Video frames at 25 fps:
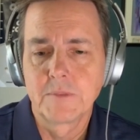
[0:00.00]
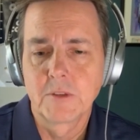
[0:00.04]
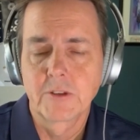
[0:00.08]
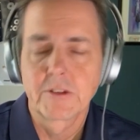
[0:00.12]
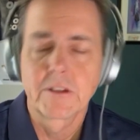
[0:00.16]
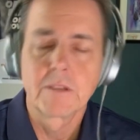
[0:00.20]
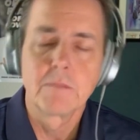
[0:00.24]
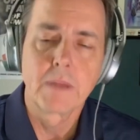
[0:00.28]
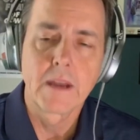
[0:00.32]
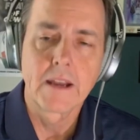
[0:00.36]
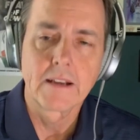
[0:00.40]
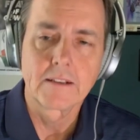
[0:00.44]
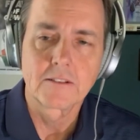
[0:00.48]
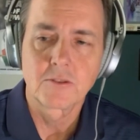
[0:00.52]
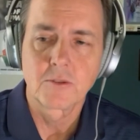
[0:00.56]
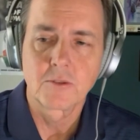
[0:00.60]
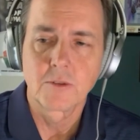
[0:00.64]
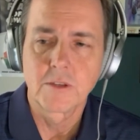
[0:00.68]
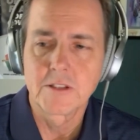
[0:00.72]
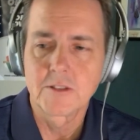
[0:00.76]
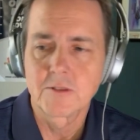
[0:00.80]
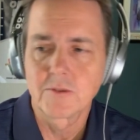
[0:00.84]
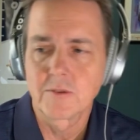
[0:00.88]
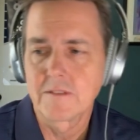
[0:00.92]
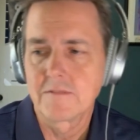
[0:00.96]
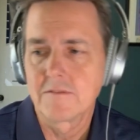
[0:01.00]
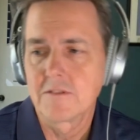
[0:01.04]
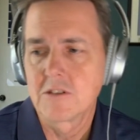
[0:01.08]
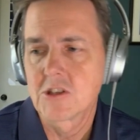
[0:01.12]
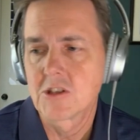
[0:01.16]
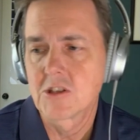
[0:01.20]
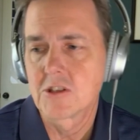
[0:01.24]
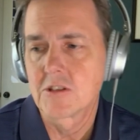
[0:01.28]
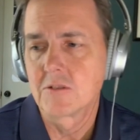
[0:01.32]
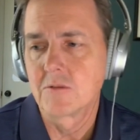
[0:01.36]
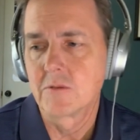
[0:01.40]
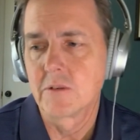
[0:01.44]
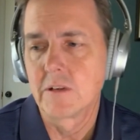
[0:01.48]
looking back 2020
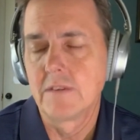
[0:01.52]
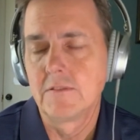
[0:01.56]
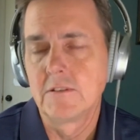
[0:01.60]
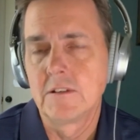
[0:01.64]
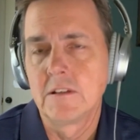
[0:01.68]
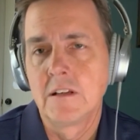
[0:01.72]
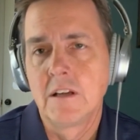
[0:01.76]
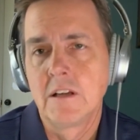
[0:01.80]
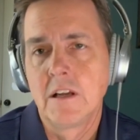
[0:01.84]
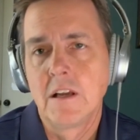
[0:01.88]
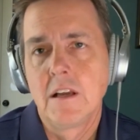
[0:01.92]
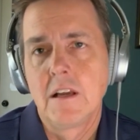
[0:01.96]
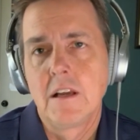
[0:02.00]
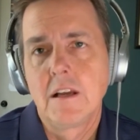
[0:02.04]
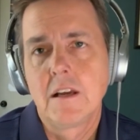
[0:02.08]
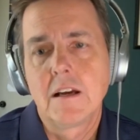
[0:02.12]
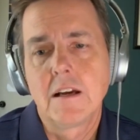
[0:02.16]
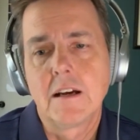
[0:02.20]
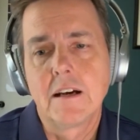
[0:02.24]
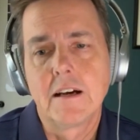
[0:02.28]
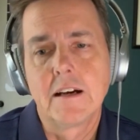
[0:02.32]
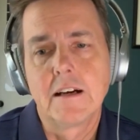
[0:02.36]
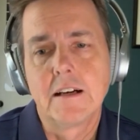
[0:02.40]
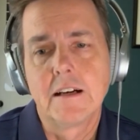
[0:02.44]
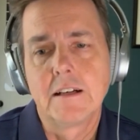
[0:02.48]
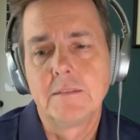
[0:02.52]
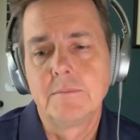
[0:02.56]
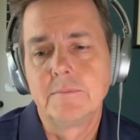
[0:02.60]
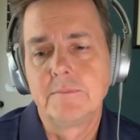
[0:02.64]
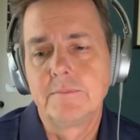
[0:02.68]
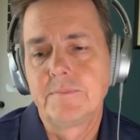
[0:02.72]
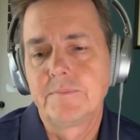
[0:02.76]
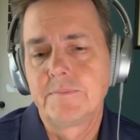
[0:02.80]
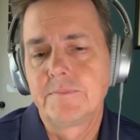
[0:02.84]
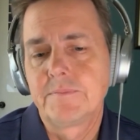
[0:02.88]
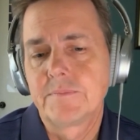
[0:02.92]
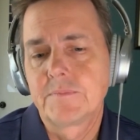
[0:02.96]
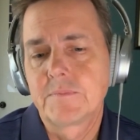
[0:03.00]
vision or whatever.
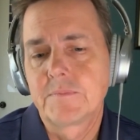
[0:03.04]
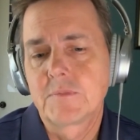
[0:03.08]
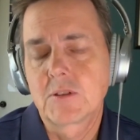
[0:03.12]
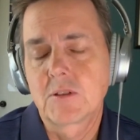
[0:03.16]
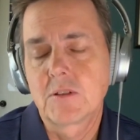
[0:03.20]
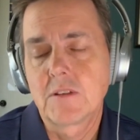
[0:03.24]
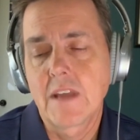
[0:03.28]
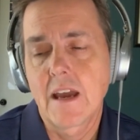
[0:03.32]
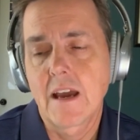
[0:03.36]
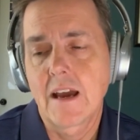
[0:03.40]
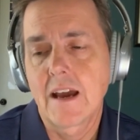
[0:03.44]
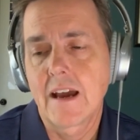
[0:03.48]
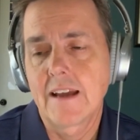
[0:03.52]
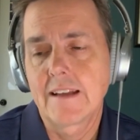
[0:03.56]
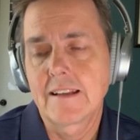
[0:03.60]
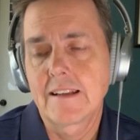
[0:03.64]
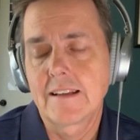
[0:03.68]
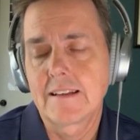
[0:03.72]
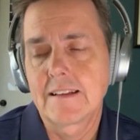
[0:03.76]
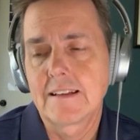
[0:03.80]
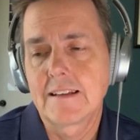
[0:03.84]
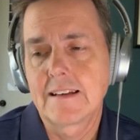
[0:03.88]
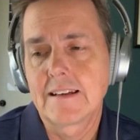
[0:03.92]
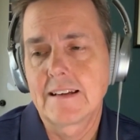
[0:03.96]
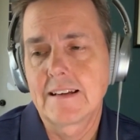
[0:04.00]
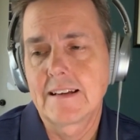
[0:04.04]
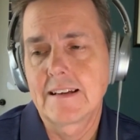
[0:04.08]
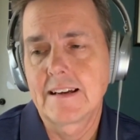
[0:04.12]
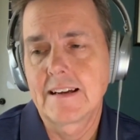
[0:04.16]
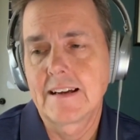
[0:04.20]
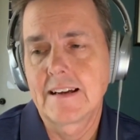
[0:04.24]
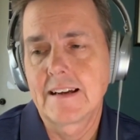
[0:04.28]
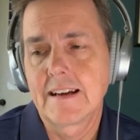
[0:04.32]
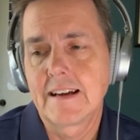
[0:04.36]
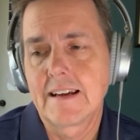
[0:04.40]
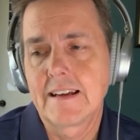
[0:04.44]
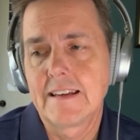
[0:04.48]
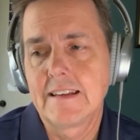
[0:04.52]
So, yeah,
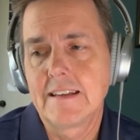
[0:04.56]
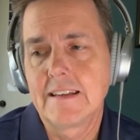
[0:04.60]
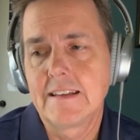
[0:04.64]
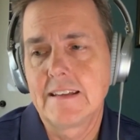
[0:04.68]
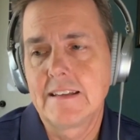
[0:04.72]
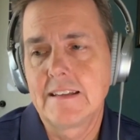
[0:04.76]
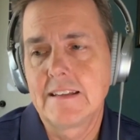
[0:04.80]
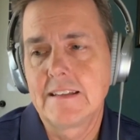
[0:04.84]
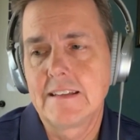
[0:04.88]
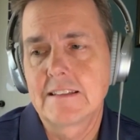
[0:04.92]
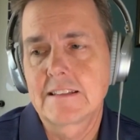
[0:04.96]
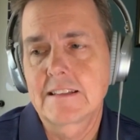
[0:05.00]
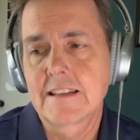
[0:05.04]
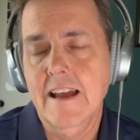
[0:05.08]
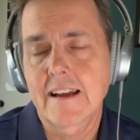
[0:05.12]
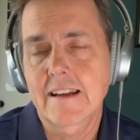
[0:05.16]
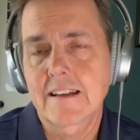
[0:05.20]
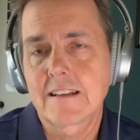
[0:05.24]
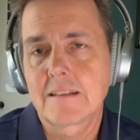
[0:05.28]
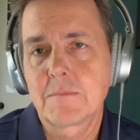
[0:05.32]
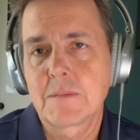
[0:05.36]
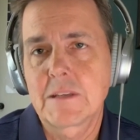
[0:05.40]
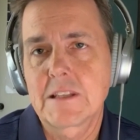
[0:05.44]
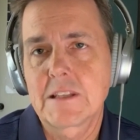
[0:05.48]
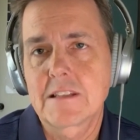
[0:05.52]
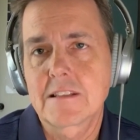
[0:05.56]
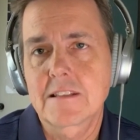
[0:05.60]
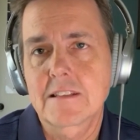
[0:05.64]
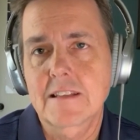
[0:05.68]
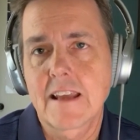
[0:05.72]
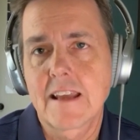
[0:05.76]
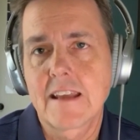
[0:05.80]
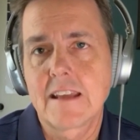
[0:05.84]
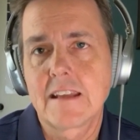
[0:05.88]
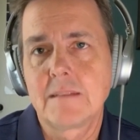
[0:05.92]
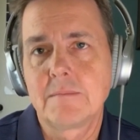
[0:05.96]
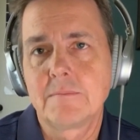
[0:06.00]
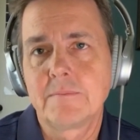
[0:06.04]
it's not going to be the
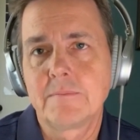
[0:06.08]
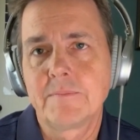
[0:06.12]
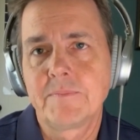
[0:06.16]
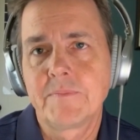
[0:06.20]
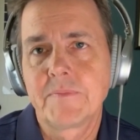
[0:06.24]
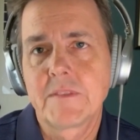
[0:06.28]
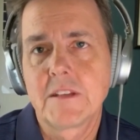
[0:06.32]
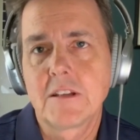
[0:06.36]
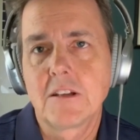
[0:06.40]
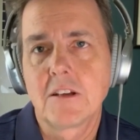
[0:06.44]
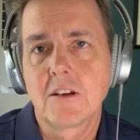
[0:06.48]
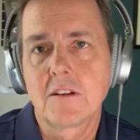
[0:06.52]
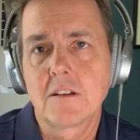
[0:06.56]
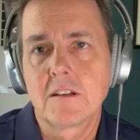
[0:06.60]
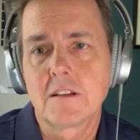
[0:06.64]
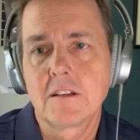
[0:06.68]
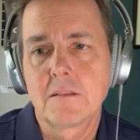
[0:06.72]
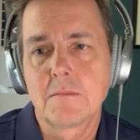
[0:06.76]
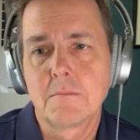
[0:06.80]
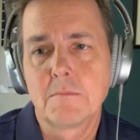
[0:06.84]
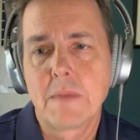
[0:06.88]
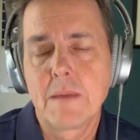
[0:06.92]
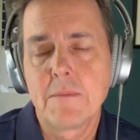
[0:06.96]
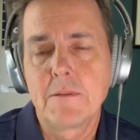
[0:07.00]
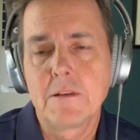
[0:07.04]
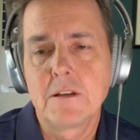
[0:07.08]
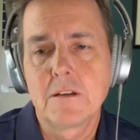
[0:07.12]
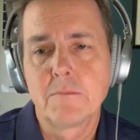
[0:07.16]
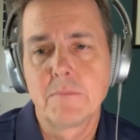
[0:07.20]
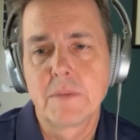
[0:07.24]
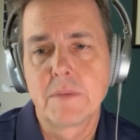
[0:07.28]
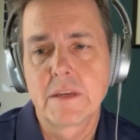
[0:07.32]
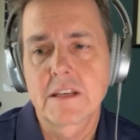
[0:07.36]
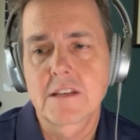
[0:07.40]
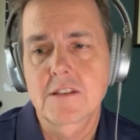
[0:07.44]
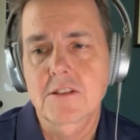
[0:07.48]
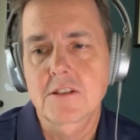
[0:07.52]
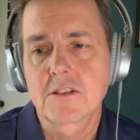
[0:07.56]
same. Maybe your
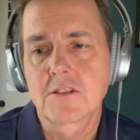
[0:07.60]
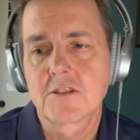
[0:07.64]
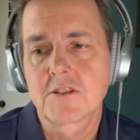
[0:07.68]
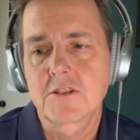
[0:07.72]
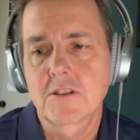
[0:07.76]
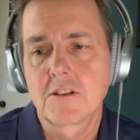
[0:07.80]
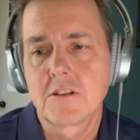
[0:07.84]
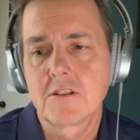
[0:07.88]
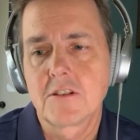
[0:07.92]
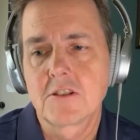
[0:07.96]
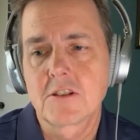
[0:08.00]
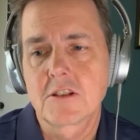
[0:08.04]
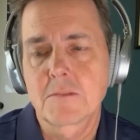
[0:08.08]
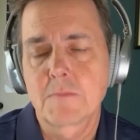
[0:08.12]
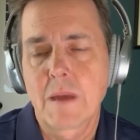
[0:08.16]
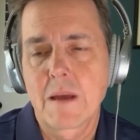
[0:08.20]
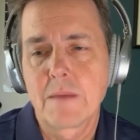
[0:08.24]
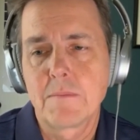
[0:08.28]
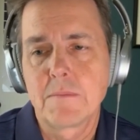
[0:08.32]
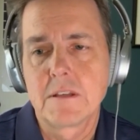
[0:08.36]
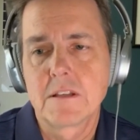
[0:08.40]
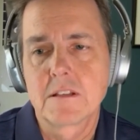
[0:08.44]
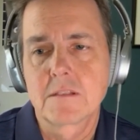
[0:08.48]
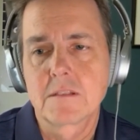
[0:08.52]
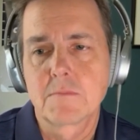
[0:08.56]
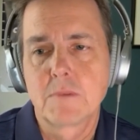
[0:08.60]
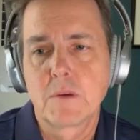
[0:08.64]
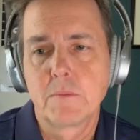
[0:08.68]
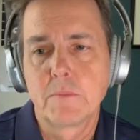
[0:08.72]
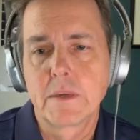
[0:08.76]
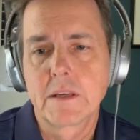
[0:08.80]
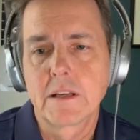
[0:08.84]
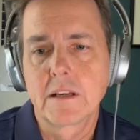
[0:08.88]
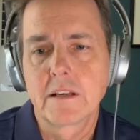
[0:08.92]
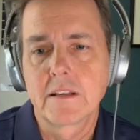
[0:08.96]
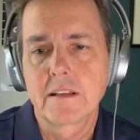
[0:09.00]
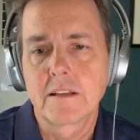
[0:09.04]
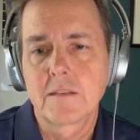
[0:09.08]
biggest concern just might be his
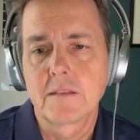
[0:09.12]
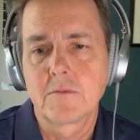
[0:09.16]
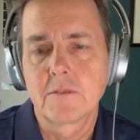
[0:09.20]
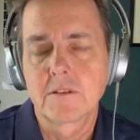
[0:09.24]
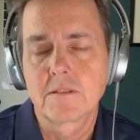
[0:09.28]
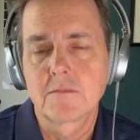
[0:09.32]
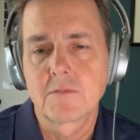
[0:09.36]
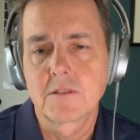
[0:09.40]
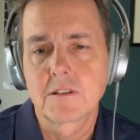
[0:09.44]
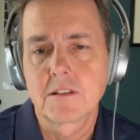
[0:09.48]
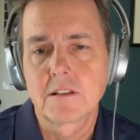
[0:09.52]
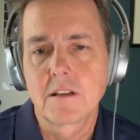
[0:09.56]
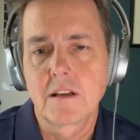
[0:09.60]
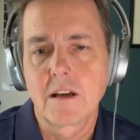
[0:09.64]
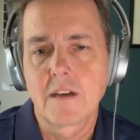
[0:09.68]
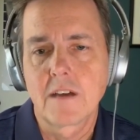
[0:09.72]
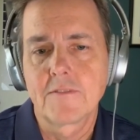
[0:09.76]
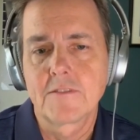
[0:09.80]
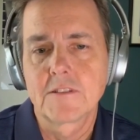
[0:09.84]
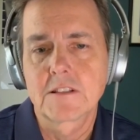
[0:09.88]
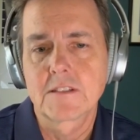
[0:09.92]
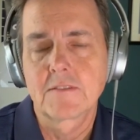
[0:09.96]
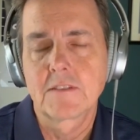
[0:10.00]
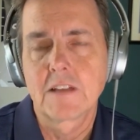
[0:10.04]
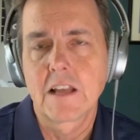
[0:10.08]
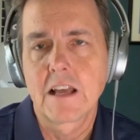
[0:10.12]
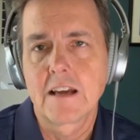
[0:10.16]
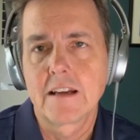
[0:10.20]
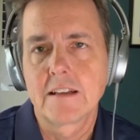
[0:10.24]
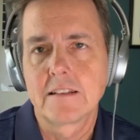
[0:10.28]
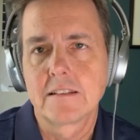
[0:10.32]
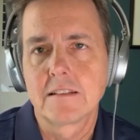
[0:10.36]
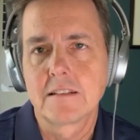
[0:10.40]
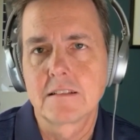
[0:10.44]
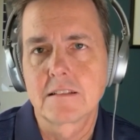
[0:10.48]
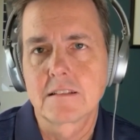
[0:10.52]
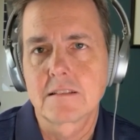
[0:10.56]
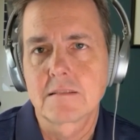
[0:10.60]
mobility with an offensive
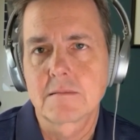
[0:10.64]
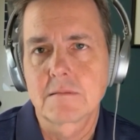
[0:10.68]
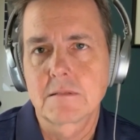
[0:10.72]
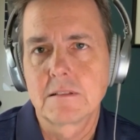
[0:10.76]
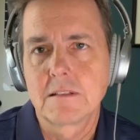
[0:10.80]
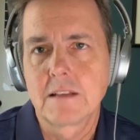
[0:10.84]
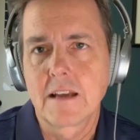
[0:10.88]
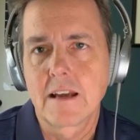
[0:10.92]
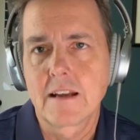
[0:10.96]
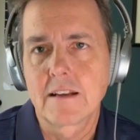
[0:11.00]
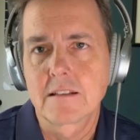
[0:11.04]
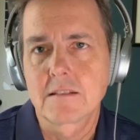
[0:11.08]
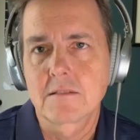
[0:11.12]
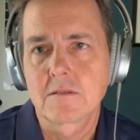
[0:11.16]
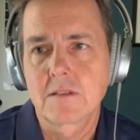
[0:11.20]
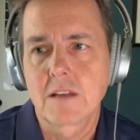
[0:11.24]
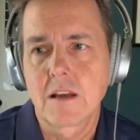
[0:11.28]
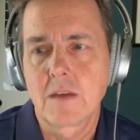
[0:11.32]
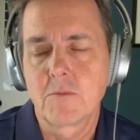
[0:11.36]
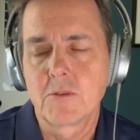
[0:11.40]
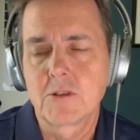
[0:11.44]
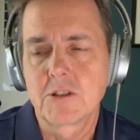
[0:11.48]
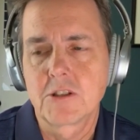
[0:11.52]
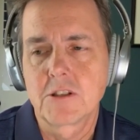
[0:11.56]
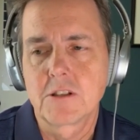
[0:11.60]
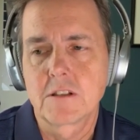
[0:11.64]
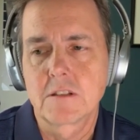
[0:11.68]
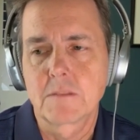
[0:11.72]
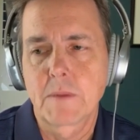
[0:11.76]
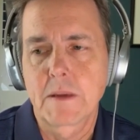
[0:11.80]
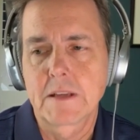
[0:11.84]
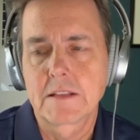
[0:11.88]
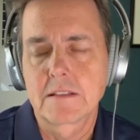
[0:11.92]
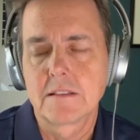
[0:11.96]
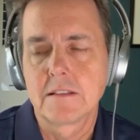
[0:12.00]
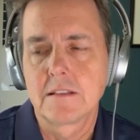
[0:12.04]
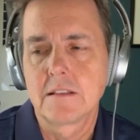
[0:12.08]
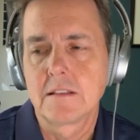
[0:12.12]
line that's not what you
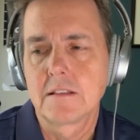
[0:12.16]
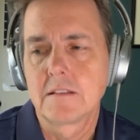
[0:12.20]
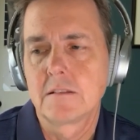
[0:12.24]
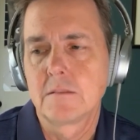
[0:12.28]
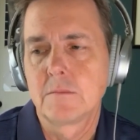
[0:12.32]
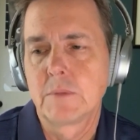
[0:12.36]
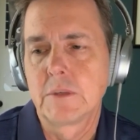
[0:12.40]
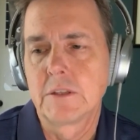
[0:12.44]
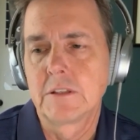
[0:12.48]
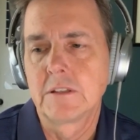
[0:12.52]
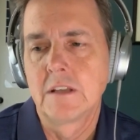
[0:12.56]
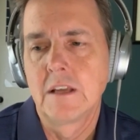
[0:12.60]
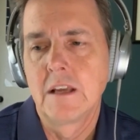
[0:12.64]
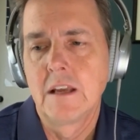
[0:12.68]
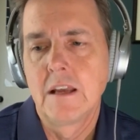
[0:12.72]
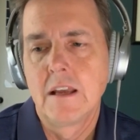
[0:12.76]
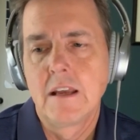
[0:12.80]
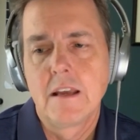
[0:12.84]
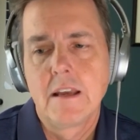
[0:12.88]
expected either. But